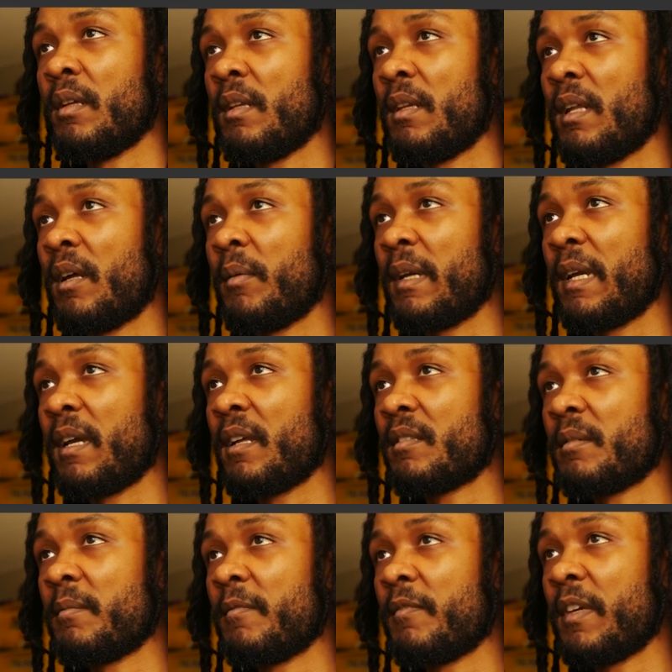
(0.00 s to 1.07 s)
Now we got
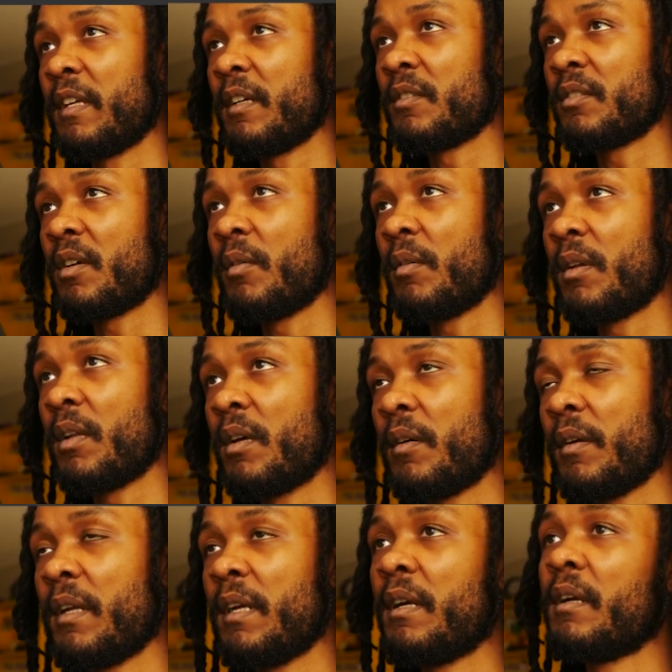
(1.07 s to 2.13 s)
some fingers going
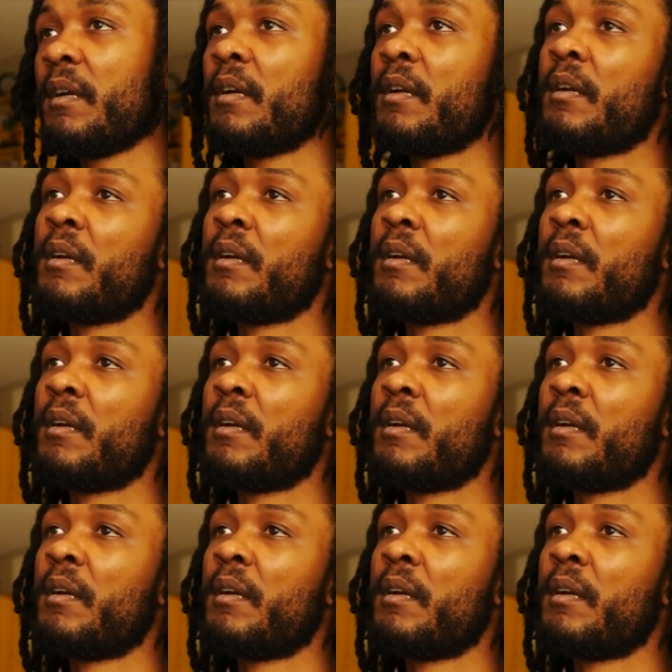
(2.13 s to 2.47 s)
on here.